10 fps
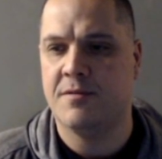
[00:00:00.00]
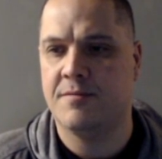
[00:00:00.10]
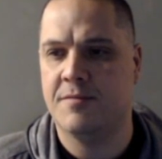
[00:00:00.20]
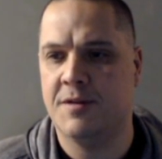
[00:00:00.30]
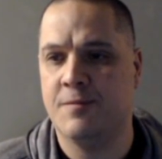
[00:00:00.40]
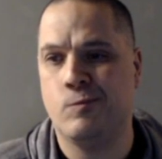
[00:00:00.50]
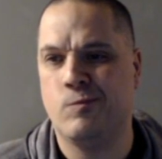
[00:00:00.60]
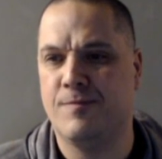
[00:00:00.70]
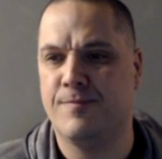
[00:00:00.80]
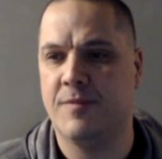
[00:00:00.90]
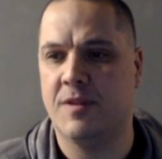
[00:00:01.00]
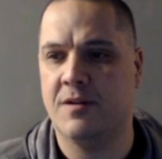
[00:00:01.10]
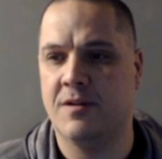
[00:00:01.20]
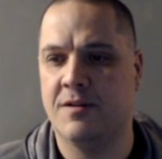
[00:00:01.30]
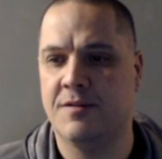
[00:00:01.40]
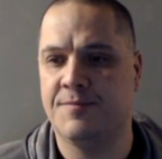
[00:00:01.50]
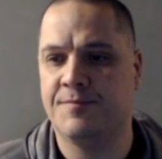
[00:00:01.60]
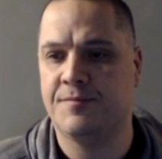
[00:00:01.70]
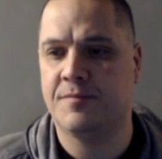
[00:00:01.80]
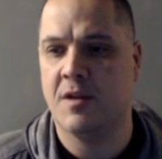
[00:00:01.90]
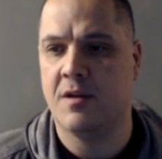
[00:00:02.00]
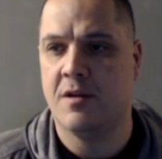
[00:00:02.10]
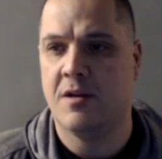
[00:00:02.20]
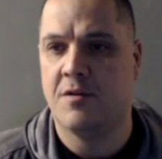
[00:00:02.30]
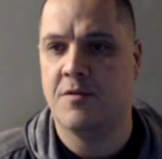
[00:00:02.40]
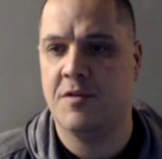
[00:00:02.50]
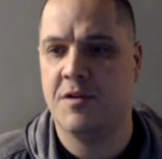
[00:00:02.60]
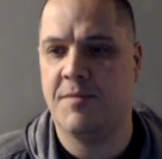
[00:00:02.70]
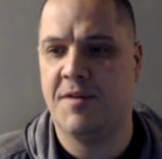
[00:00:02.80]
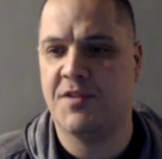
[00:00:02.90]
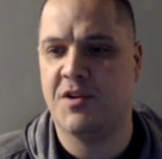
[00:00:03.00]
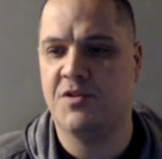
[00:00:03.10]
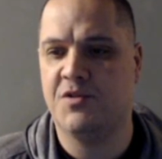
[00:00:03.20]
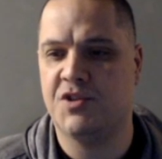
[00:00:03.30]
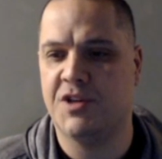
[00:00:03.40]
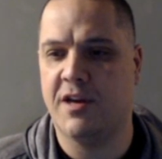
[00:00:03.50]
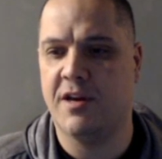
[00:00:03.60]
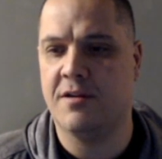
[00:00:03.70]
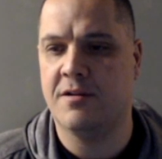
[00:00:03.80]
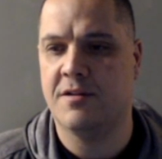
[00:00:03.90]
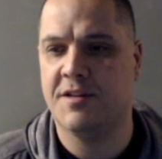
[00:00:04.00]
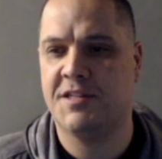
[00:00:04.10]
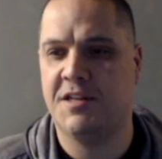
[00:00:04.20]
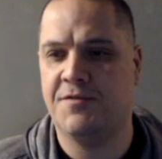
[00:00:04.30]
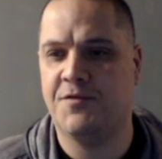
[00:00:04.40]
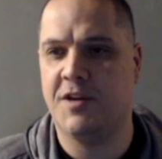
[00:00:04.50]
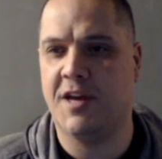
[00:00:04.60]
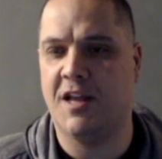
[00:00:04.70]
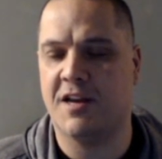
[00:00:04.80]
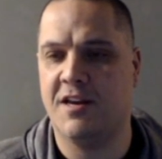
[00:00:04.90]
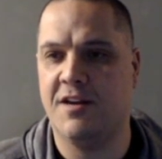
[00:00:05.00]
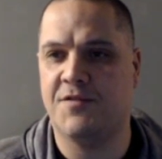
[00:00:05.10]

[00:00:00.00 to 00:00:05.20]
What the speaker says: But, we're going to buff the Katusha again. Let's see if we get lucky.